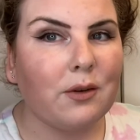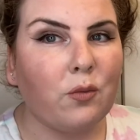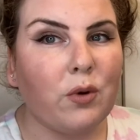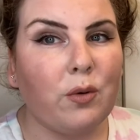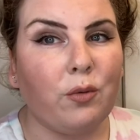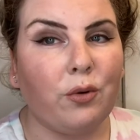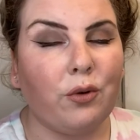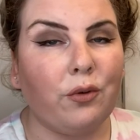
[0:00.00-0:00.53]
we
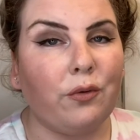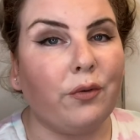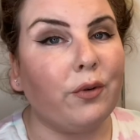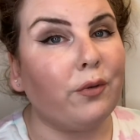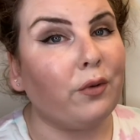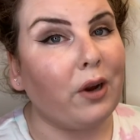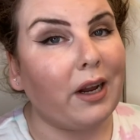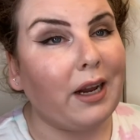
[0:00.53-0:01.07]
moved
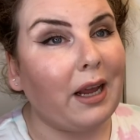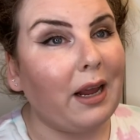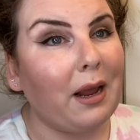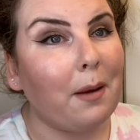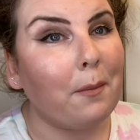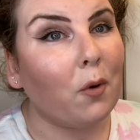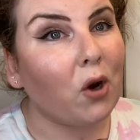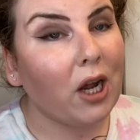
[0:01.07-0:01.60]
Friday
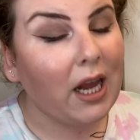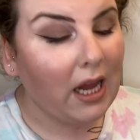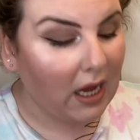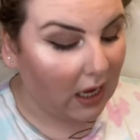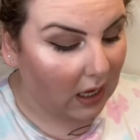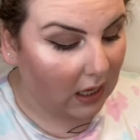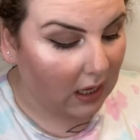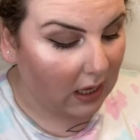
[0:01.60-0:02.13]

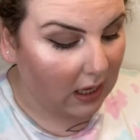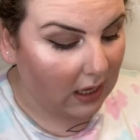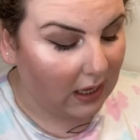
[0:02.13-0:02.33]
morning.